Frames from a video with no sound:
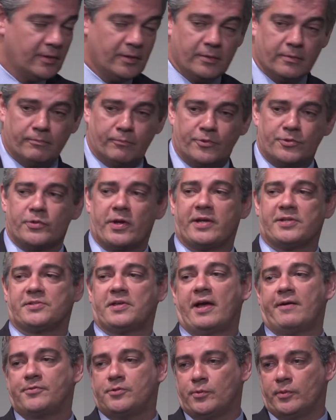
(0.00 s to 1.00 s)
Brazil has
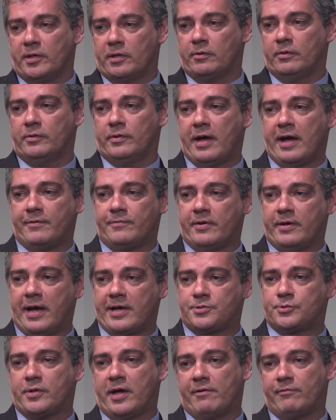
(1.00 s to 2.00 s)

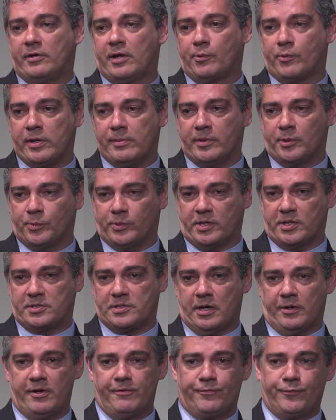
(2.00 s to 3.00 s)
to have an agreement with
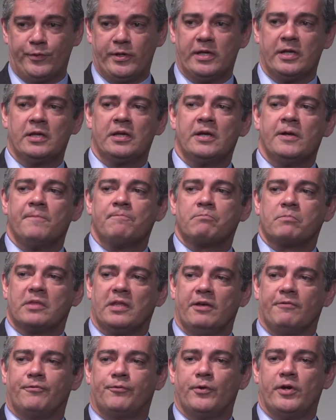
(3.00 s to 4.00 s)
itself. If
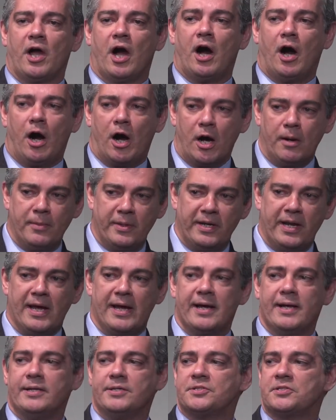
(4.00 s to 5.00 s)
we
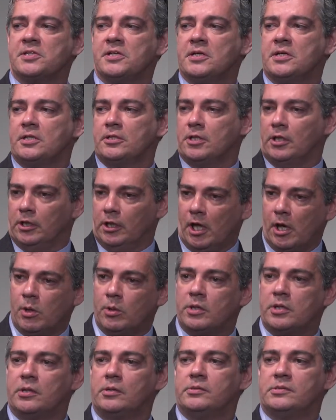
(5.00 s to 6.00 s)
harmonize
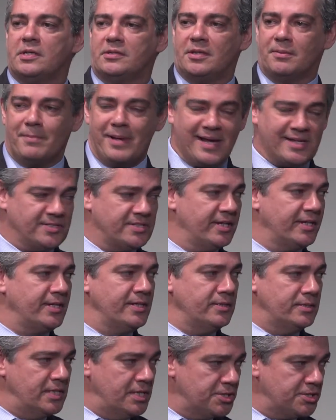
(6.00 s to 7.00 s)
the domestic
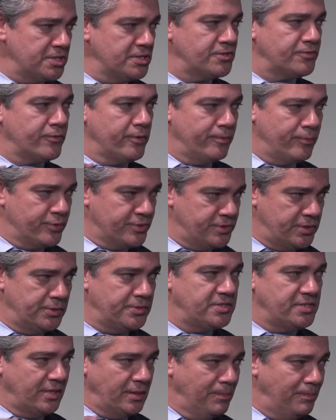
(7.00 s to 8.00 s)
conditions for Brazil
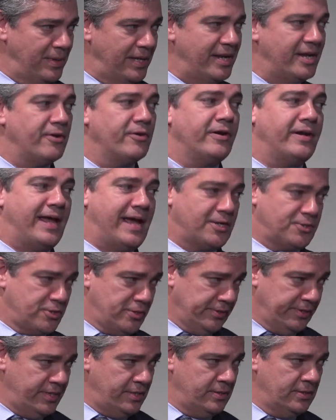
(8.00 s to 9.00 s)
to compete
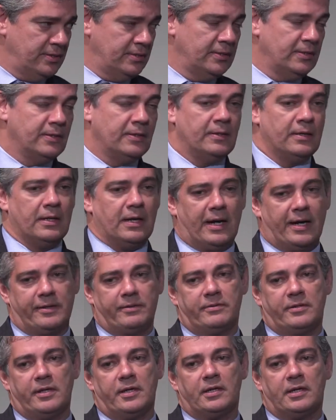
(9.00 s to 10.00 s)
internationally, I
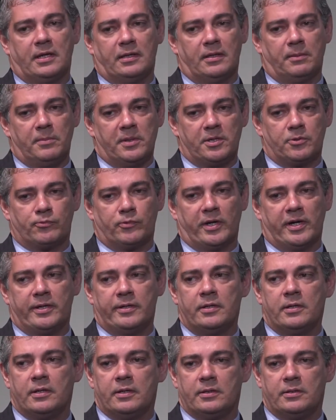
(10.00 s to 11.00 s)
think in the
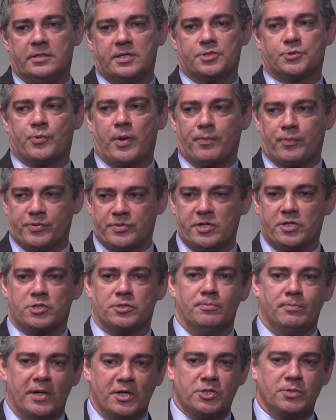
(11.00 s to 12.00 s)
mid-run, this represents
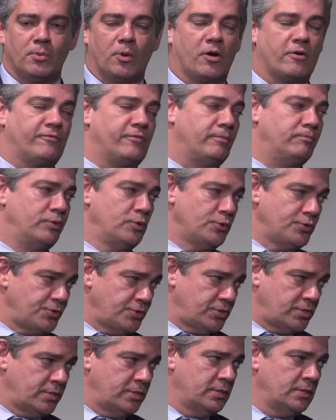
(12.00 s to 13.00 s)
much more of a
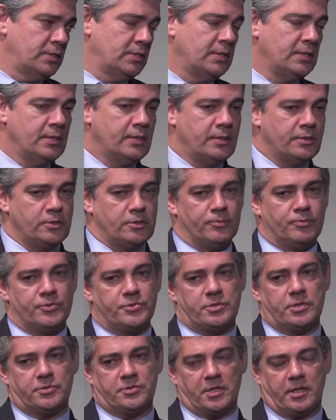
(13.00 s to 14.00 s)
boost to
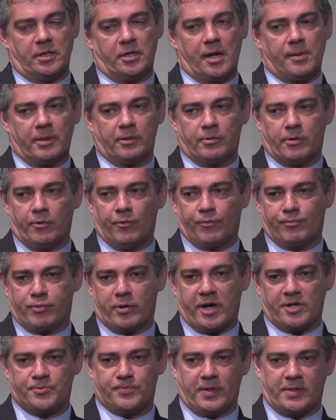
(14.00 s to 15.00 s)
Brazil's economic growth
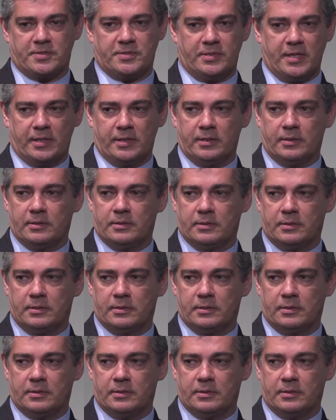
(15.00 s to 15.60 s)
prospects than